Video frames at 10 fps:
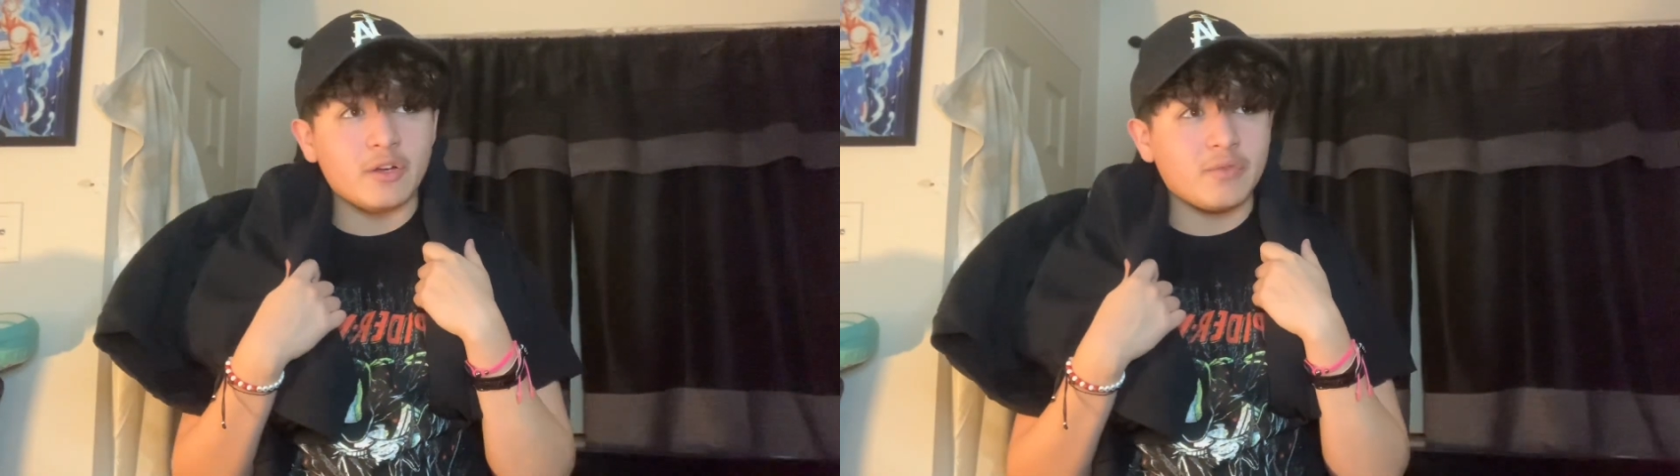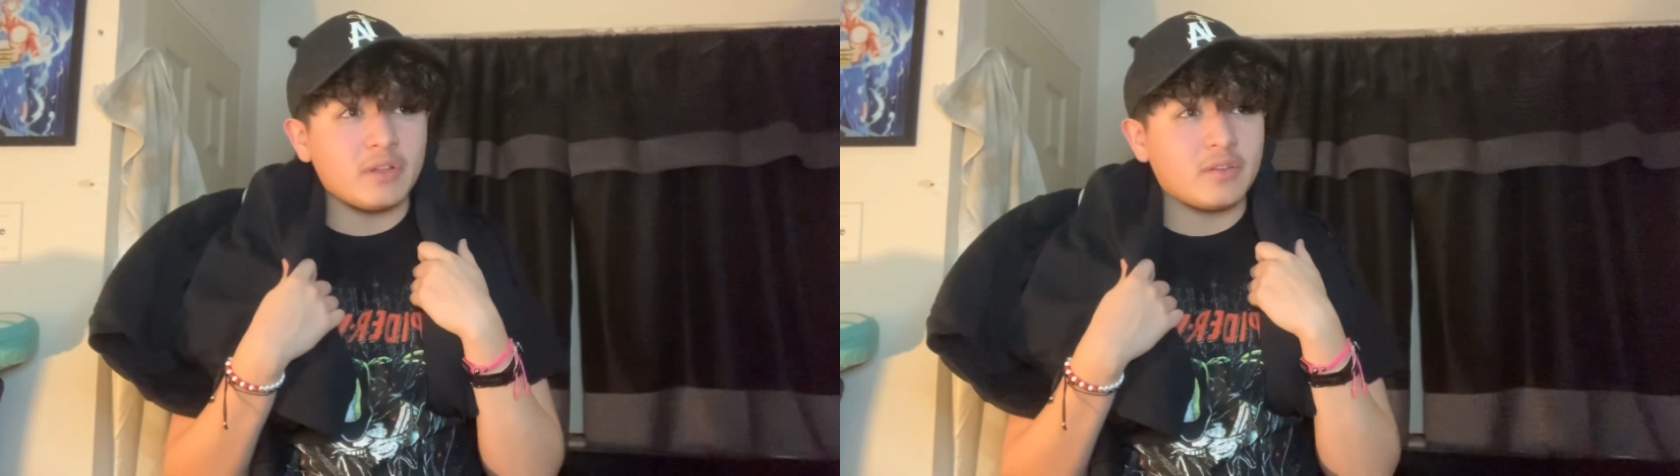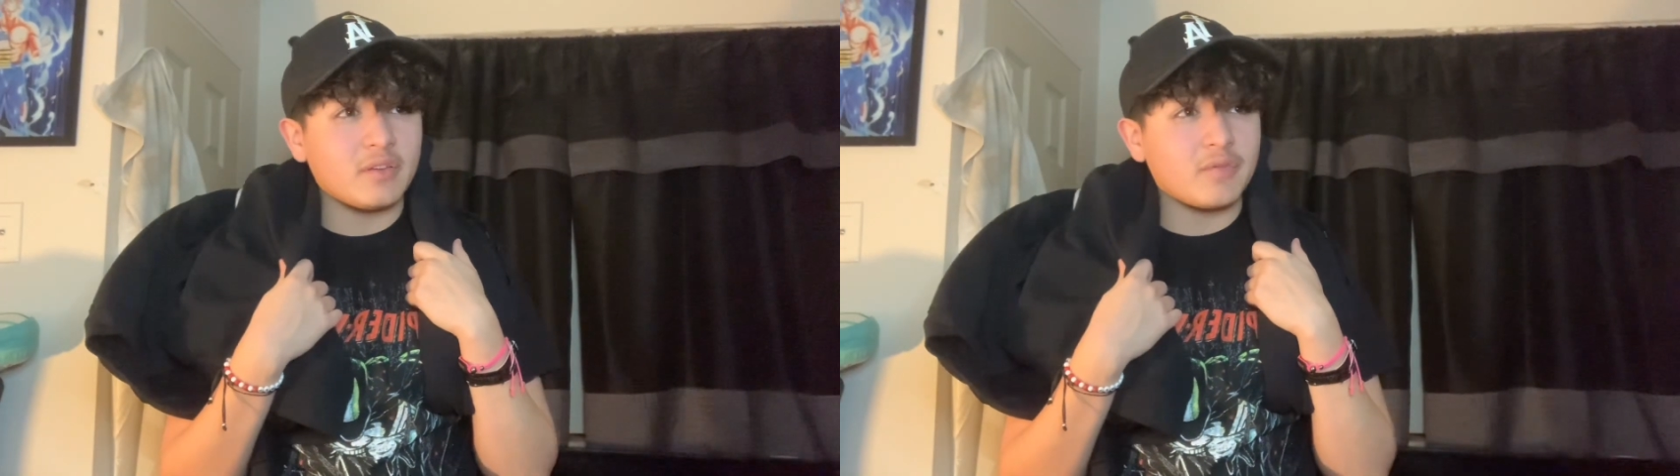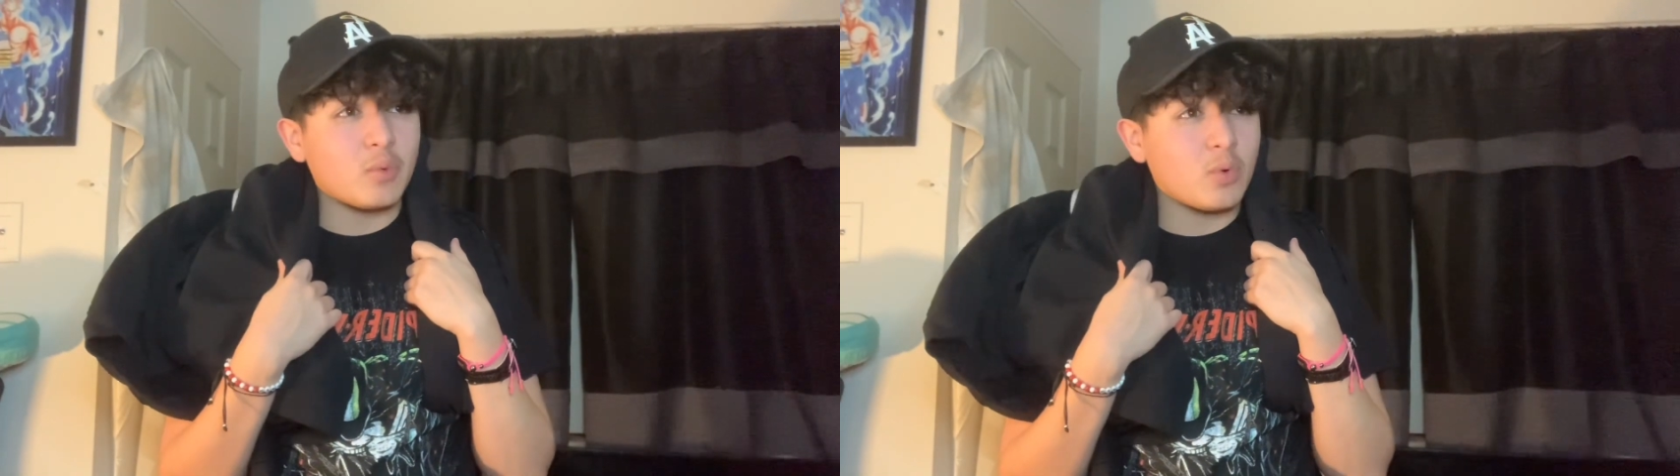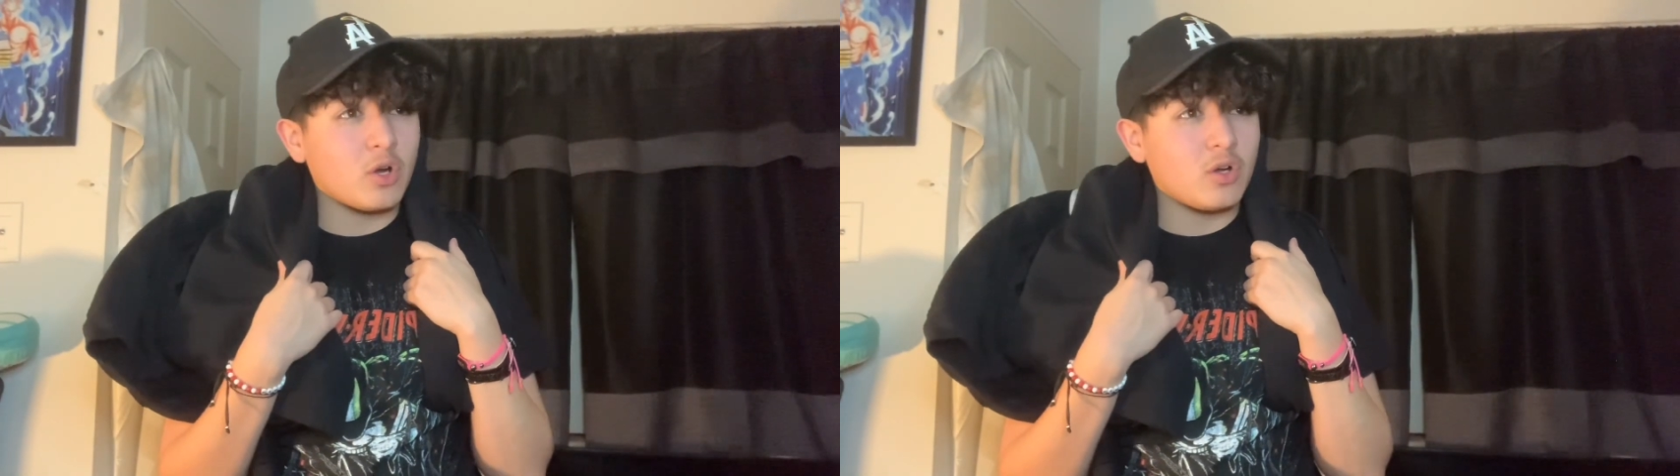event to save the
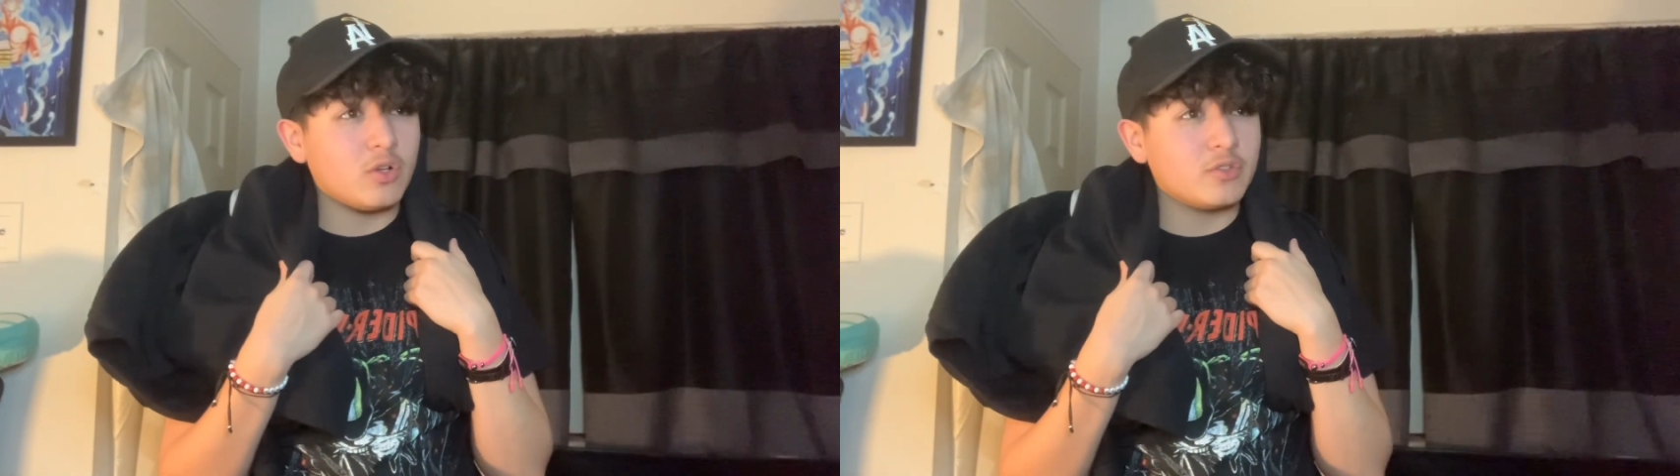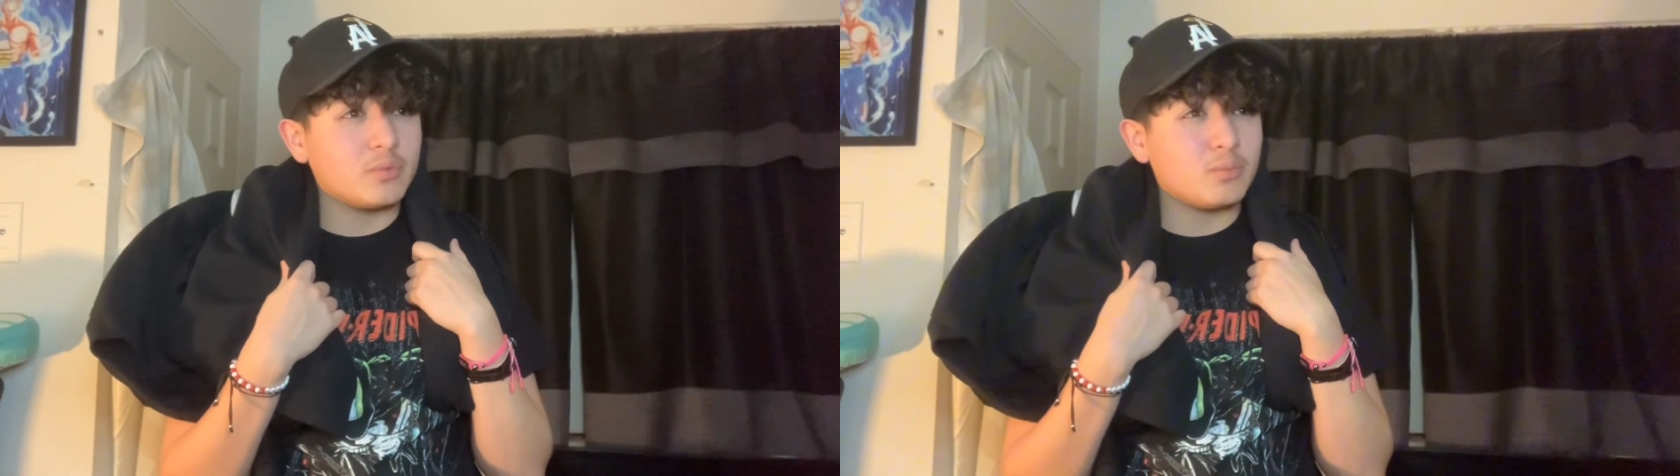world,